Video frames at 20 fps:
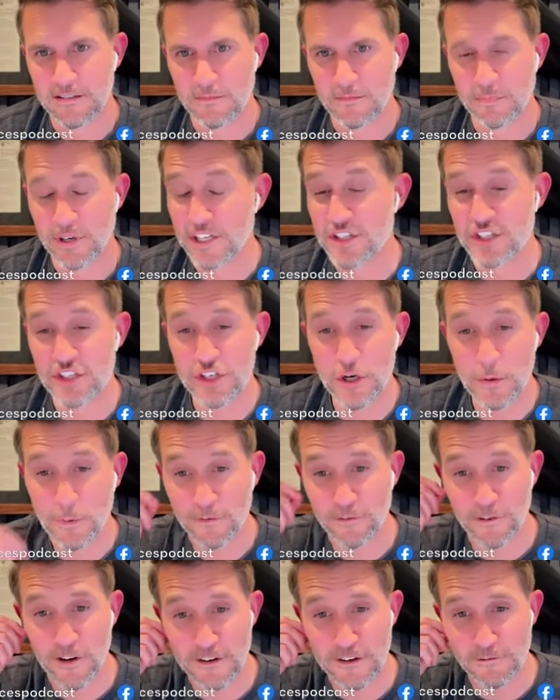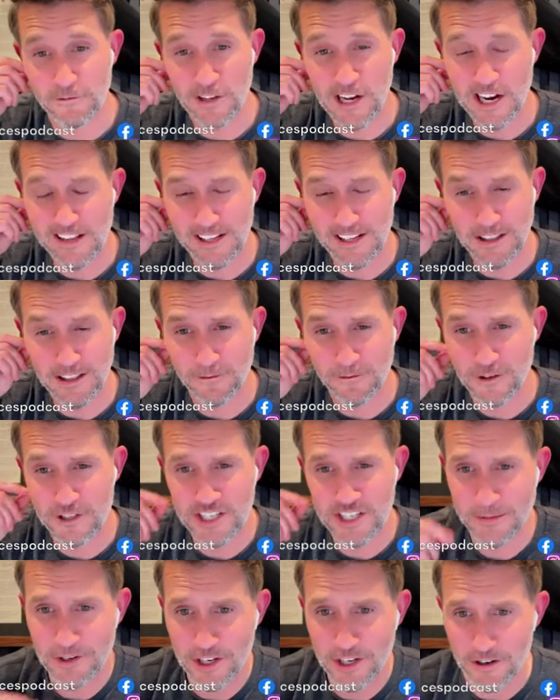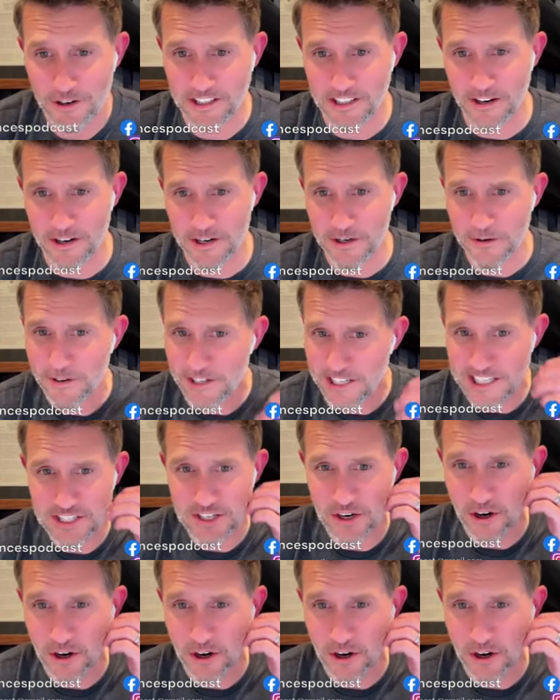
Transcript: But it's super fun to fly. Like the first time you go to gunnery is